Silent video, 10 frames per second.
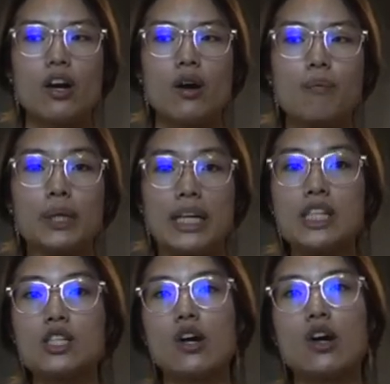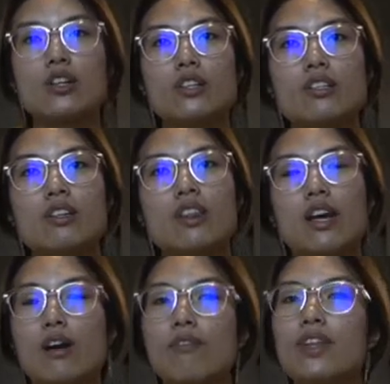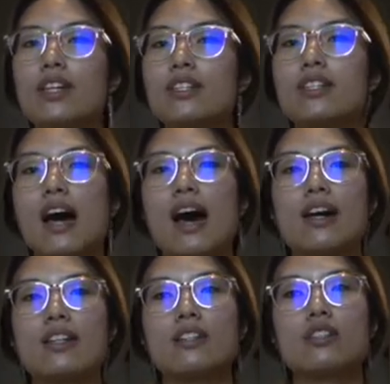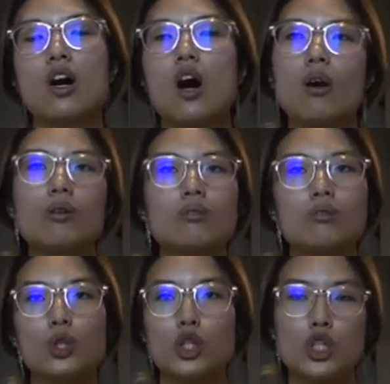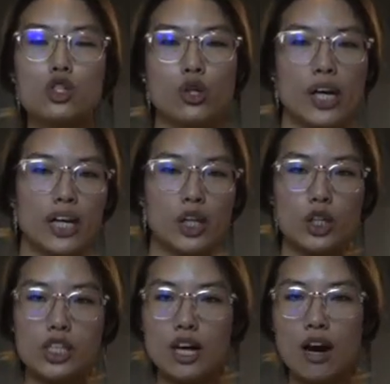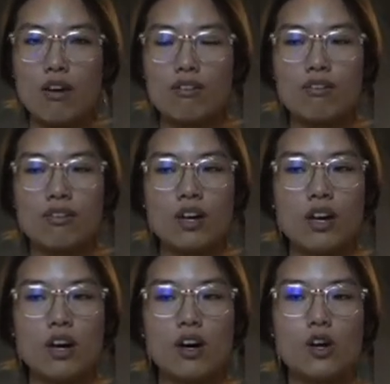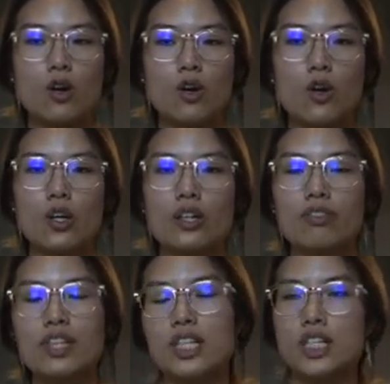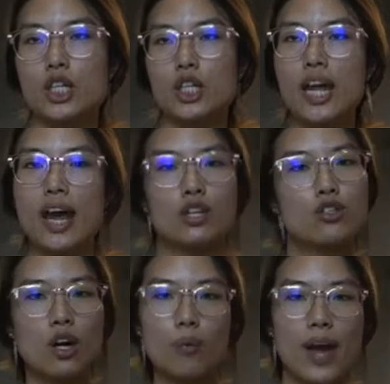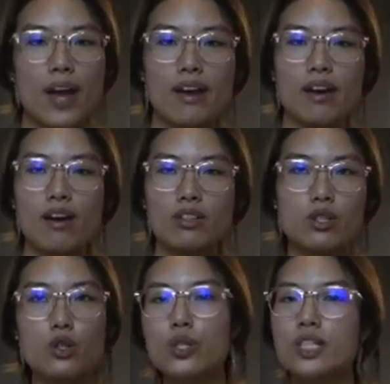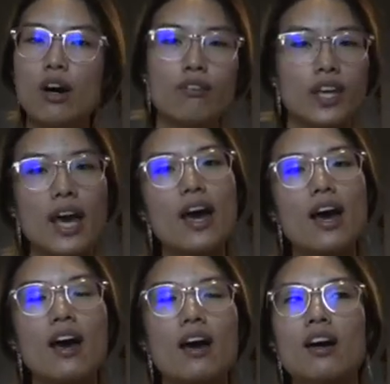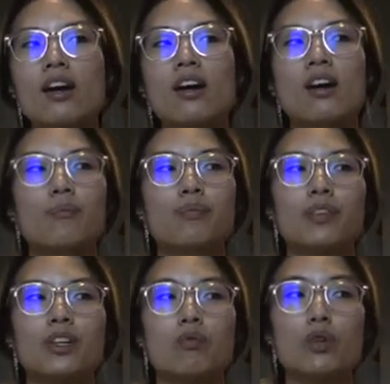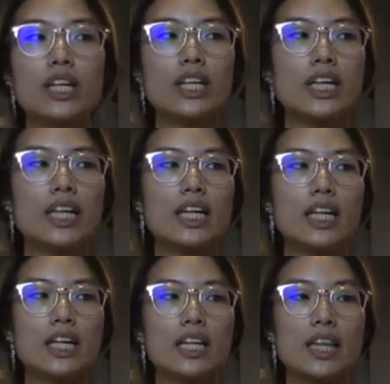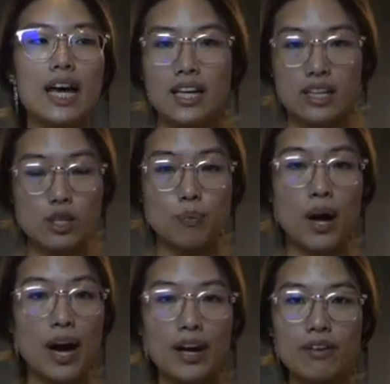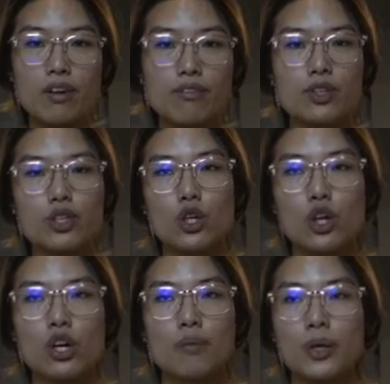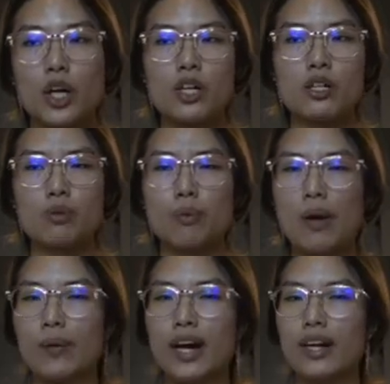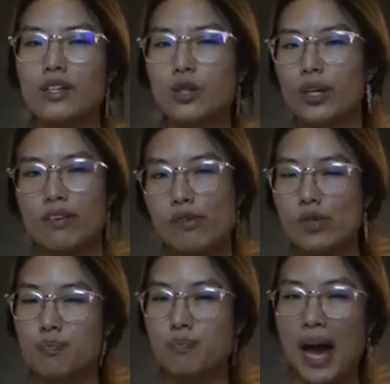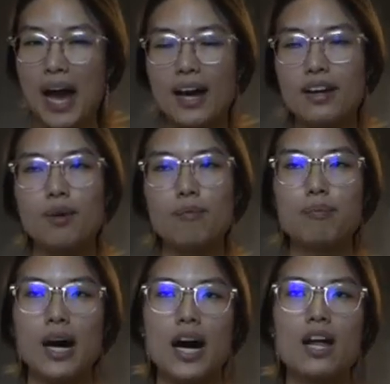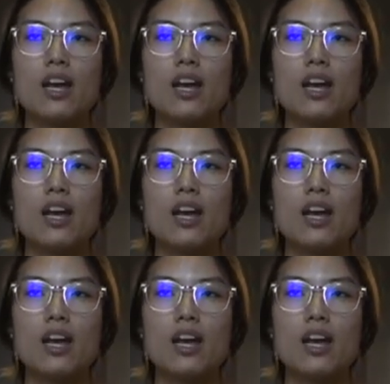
please don't think of this as, oh, you're just treating yourself, or this is such an extra way to do self-care. Really, that is a part of it for sure, because why would I do it if it was bad? But